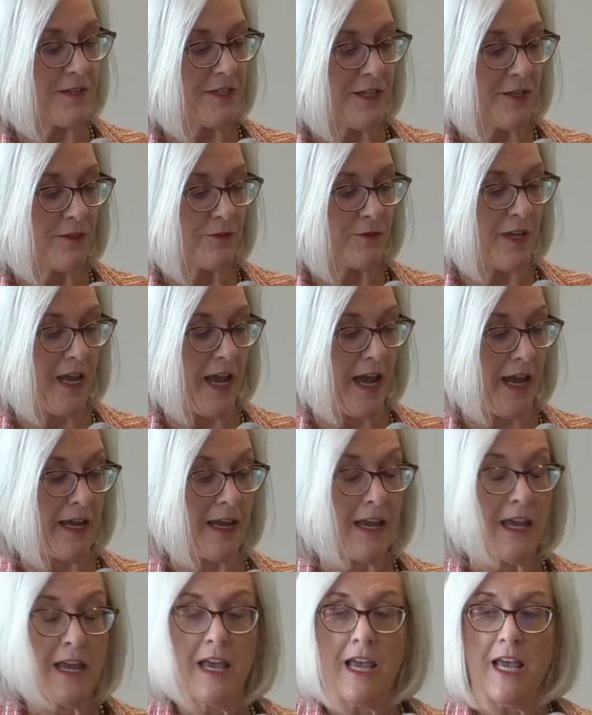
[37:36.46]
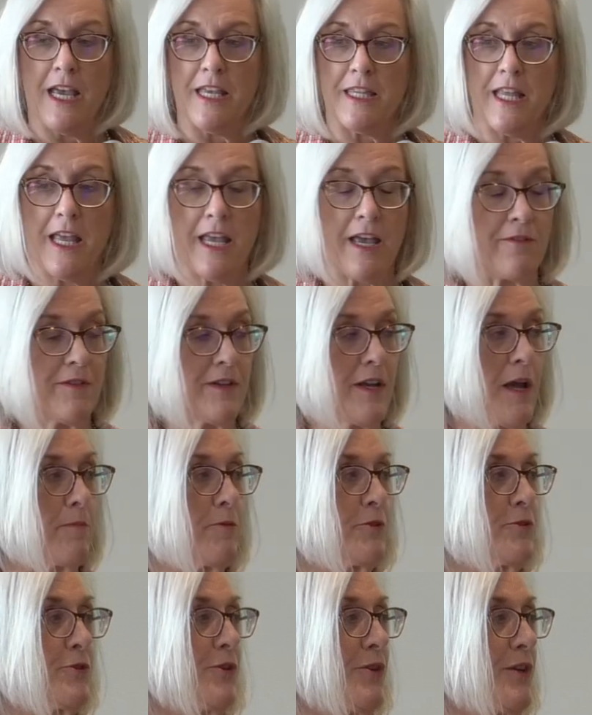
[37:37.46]
single day, and they have an
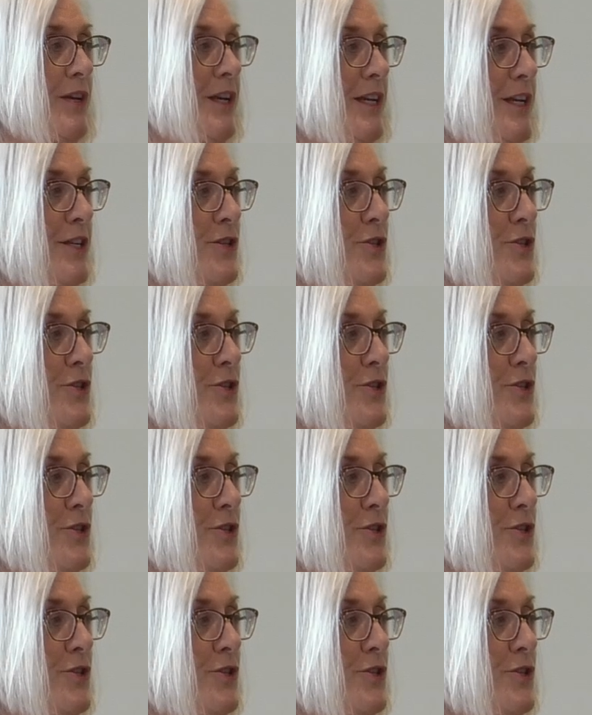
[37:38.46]
opportunity to